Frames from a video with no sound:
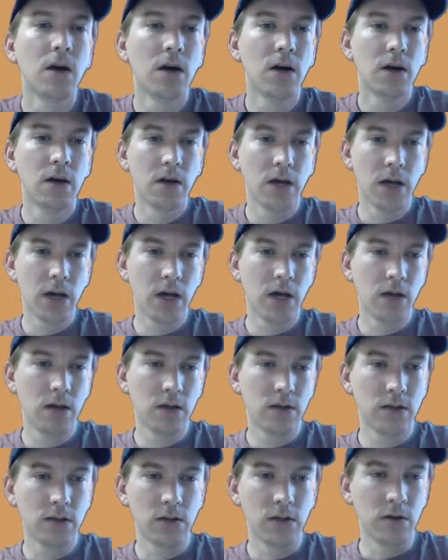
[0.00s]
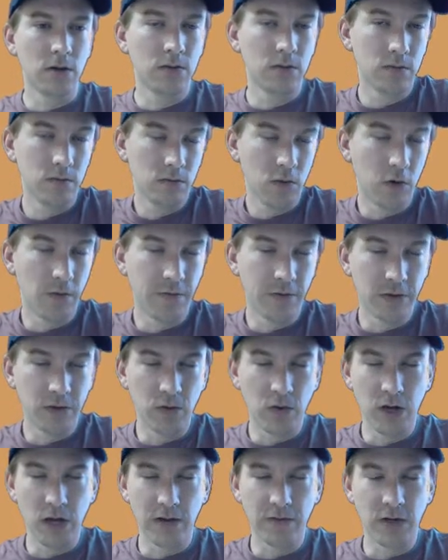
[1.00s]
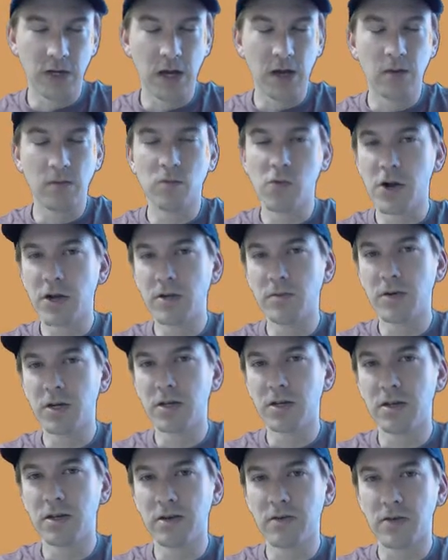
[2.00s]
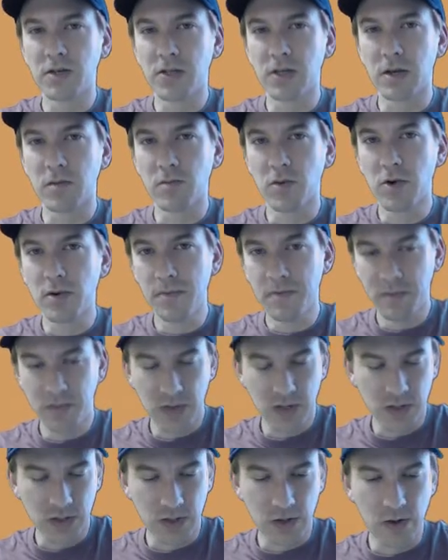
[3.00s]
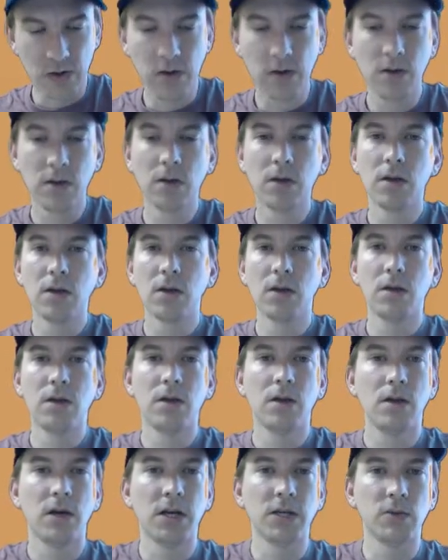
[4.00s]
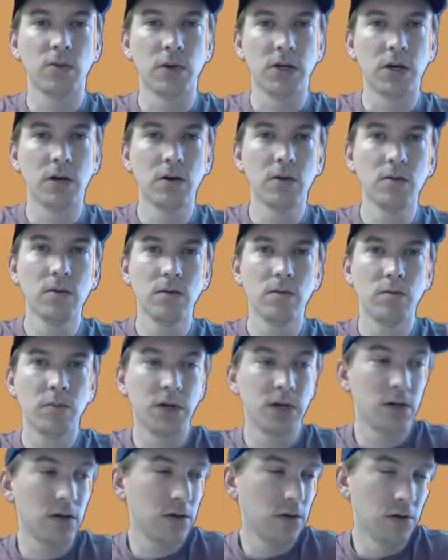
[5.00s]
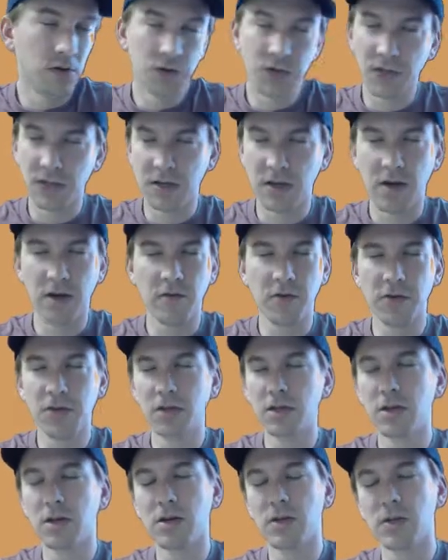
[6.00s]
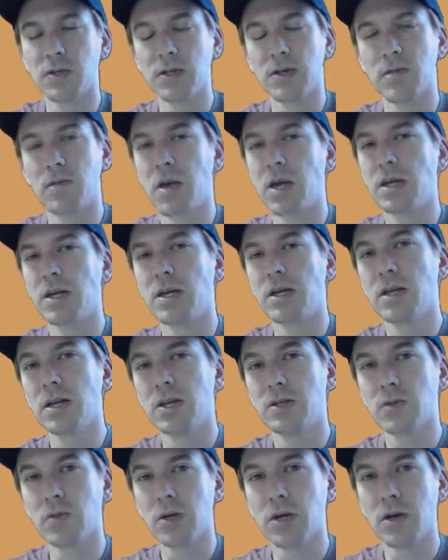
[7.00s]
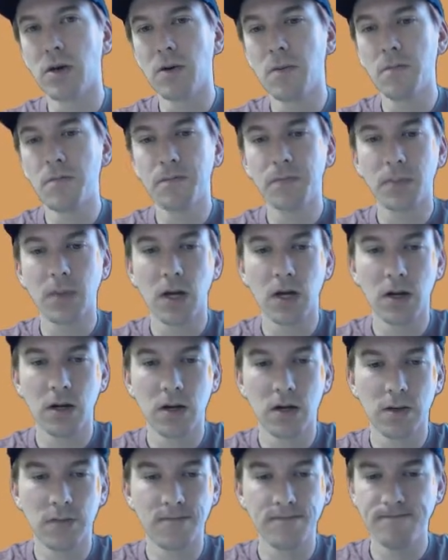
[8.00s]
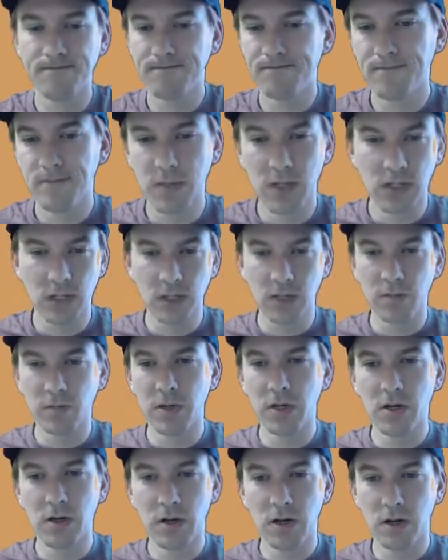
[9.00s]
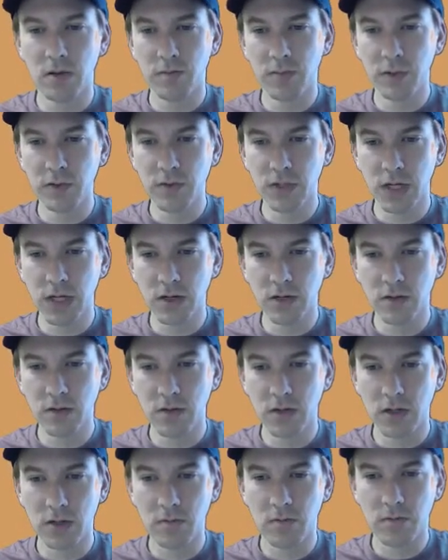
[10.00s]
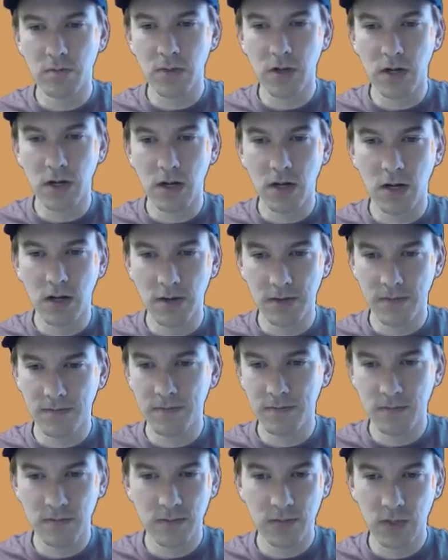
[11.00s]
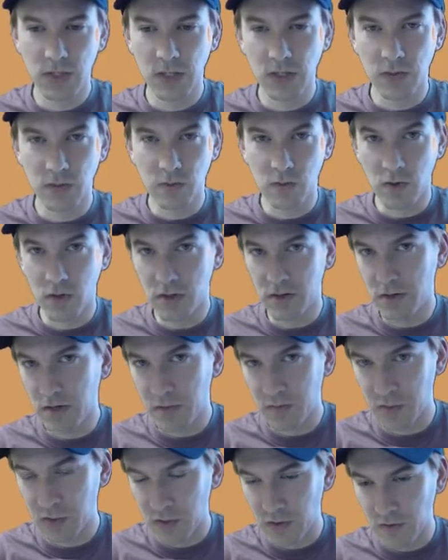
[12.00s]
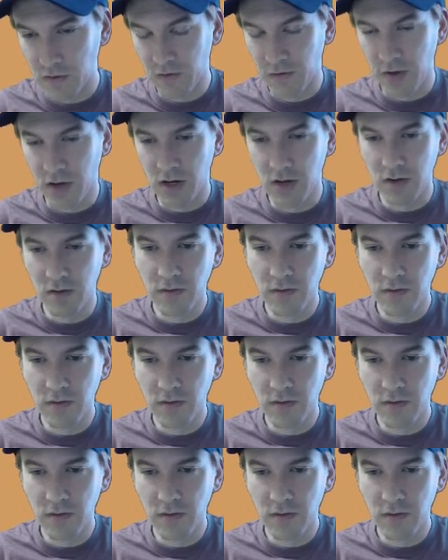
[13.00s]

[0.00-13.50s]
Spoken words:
And, hopefully we'll have a game ready by the end of December this year as we go, but you'll see everything that goes into making it as we go. This has been Blue Tengu on Season 1, Episode 5.